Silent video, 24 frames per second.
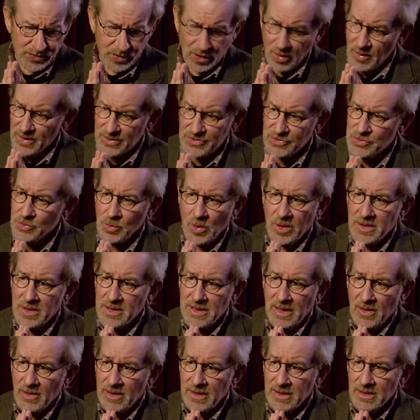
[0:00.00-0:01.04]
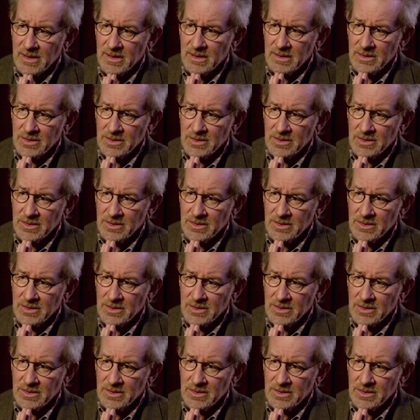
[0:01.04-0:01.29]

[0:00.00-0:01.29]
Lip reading: so extraordinary.